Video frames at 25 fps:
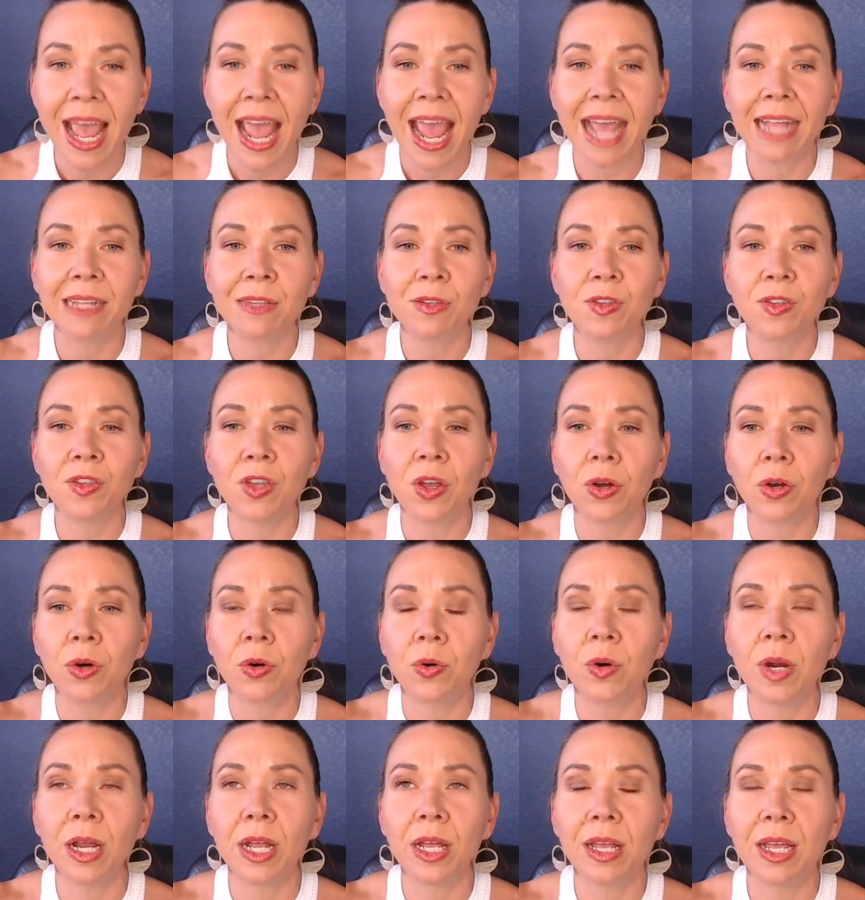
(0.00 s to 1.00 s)
And
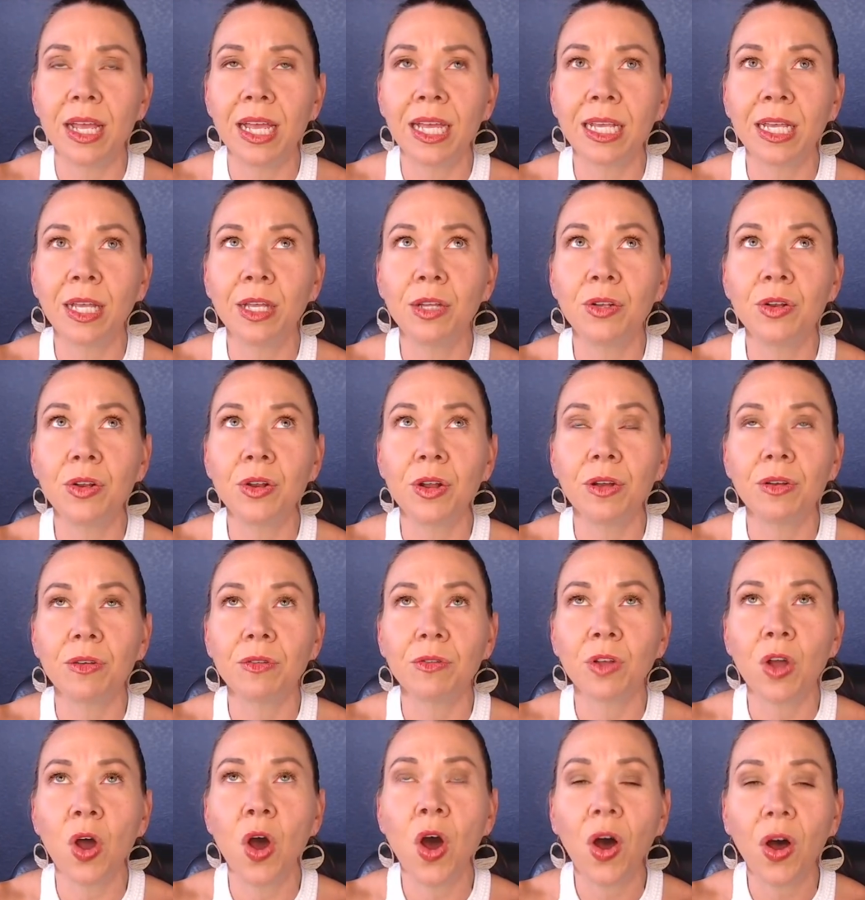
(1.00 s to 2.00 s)
so it can
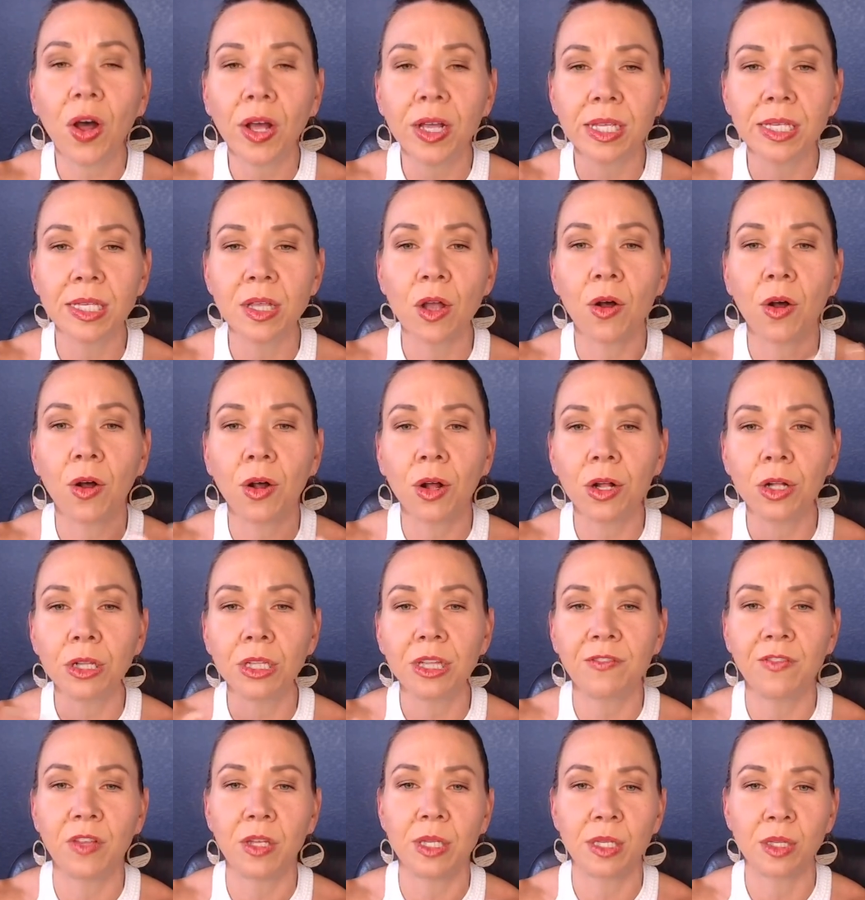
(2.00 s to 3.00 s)
cause
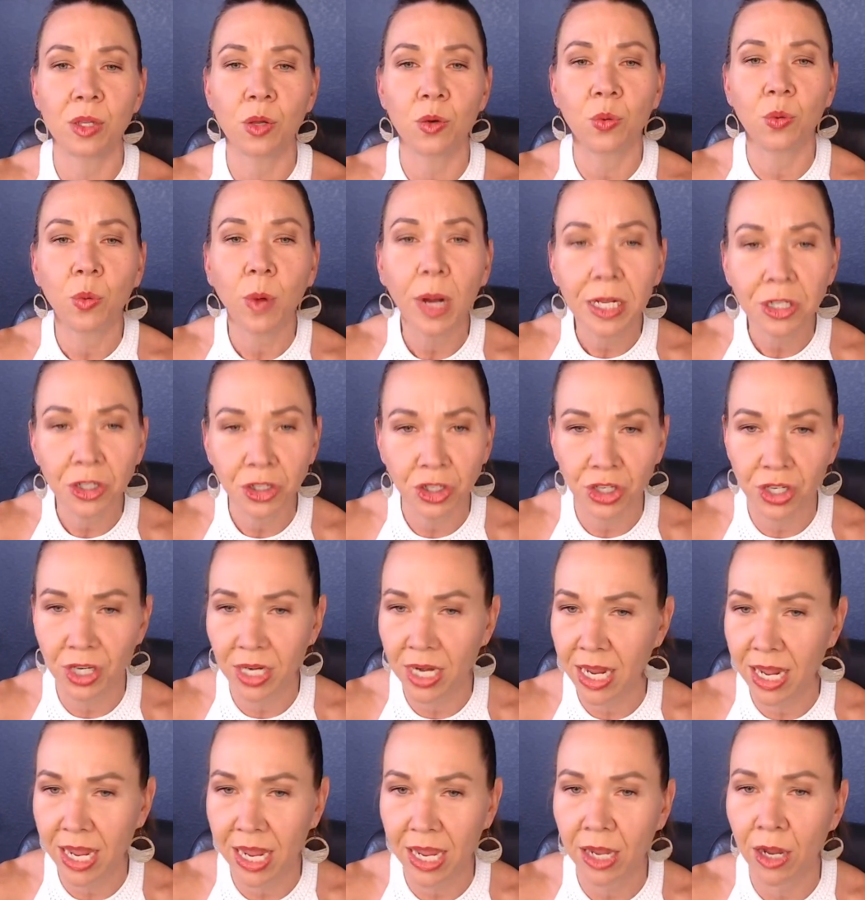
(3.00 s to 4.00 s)
all of this
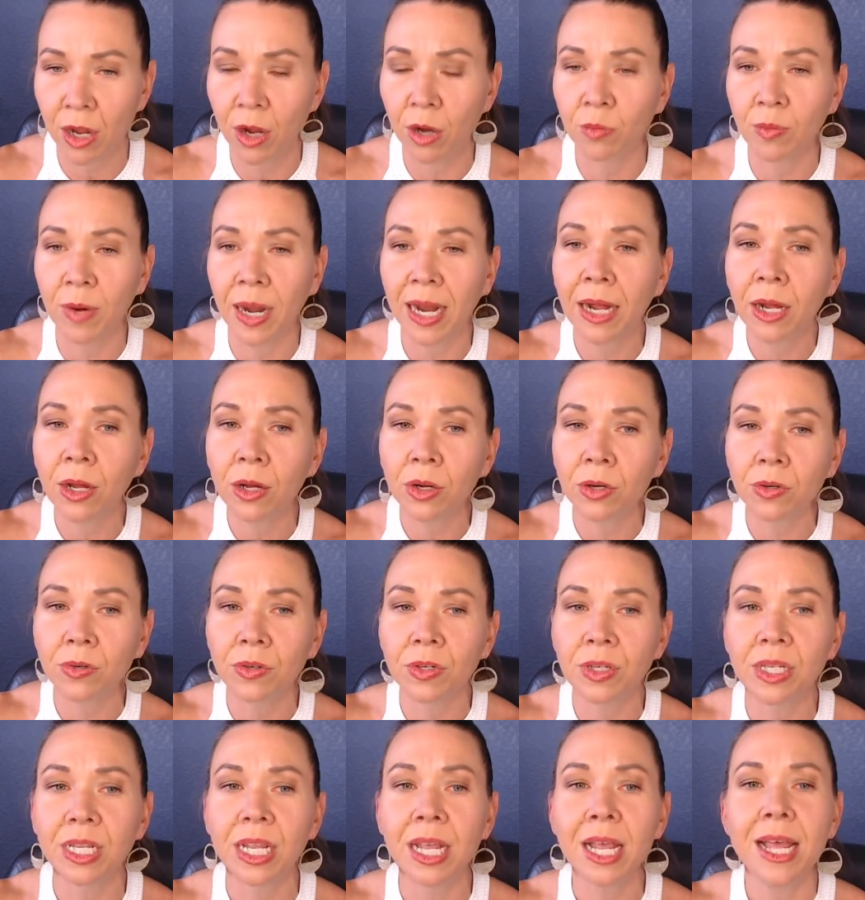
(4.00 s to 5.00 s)
questioning
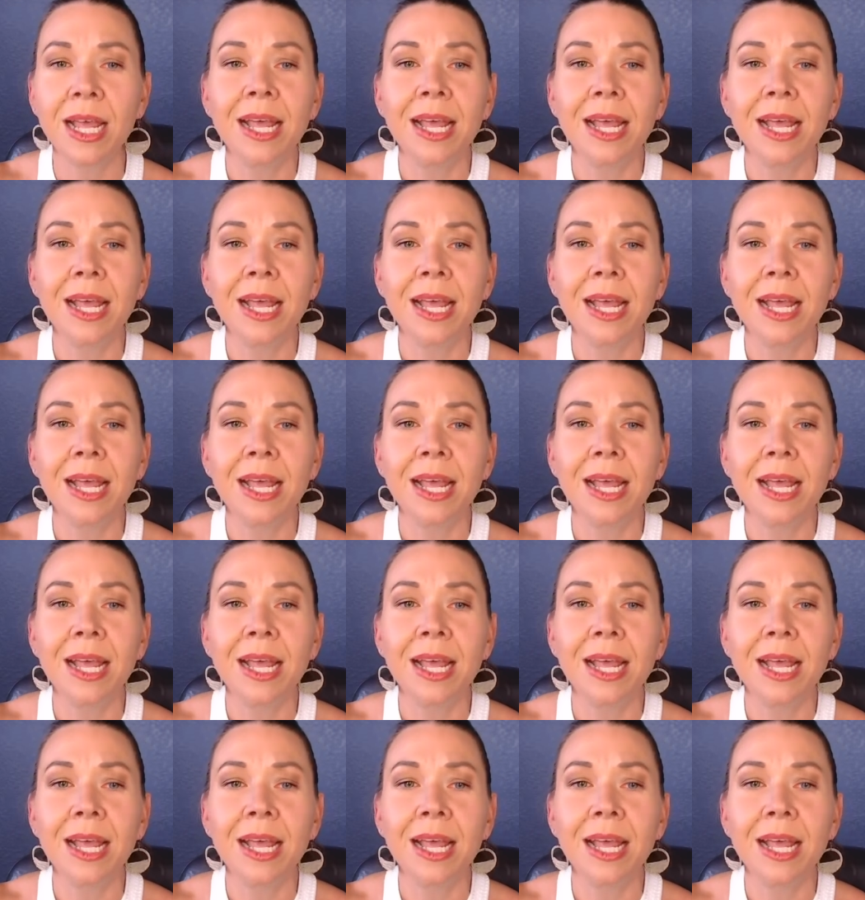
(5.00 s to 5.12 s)
around,